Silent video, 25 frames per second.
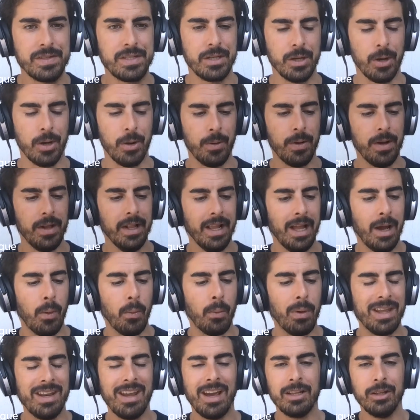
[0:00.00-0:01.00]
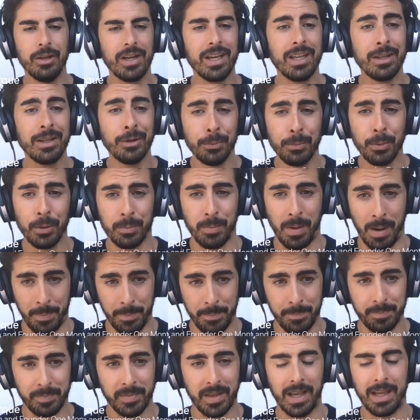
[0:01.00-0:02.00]
So when I look at a roadmap
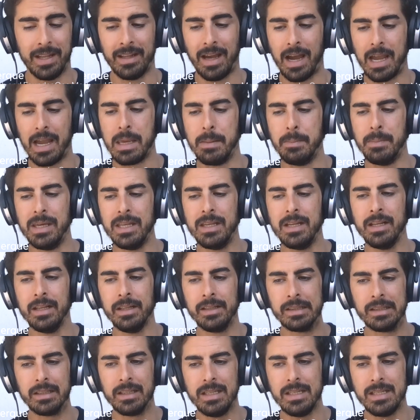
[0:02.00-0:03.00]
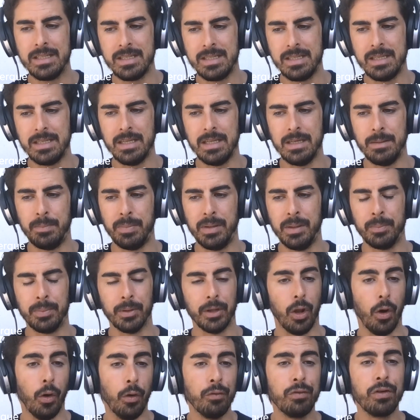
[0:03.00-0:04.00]
and I immediately see
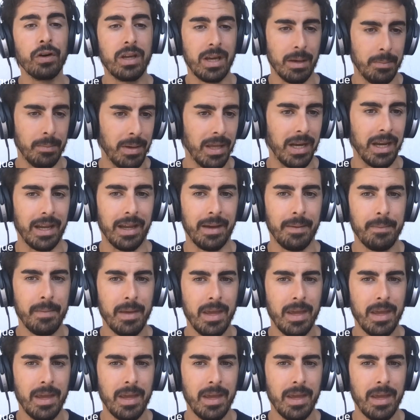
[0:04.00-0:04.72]
people overcommitting,